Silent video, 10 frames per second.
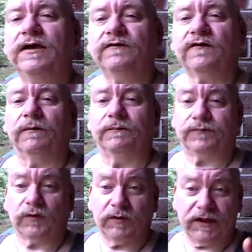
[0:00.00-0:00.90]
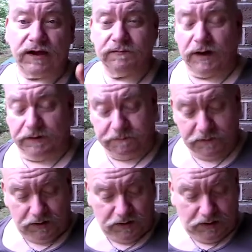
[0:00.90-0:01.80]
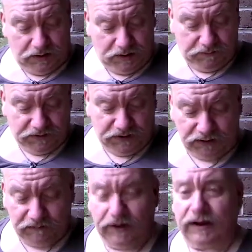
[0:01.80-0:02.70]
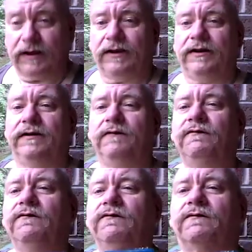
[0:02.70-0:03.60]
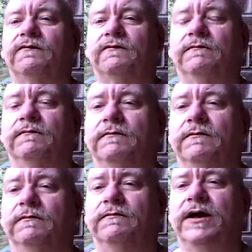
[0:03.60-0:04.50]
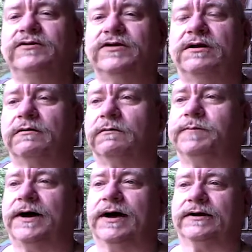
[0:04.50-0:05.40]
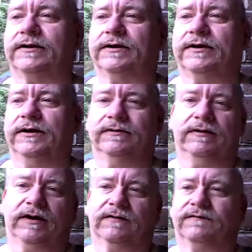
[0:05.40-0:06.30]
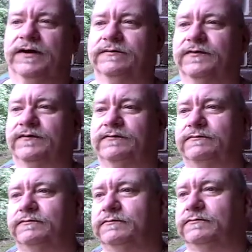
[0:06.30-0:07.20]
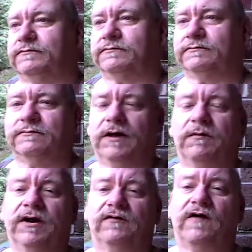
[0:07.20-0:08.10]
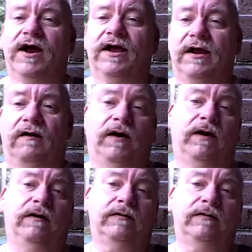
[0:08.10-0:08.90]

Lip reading: So, with that in mind, I've been thinking about it. And this is my general pocket kit. Like, if I just, I want to try an area.